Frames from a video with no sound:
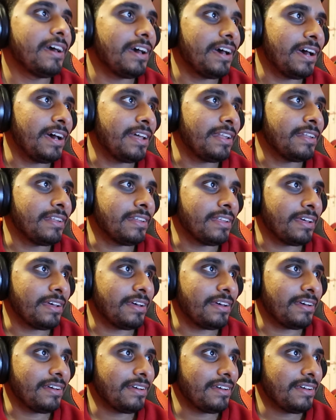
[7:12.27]
And
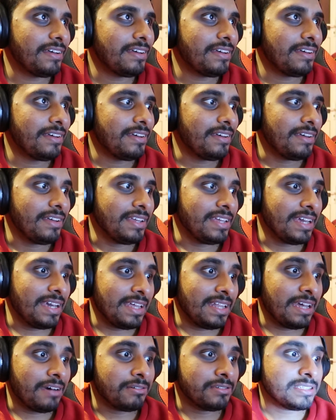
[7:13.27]
yeah,
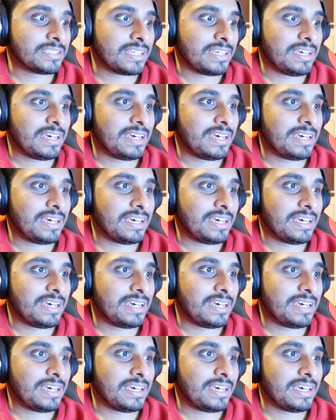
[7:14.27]
that was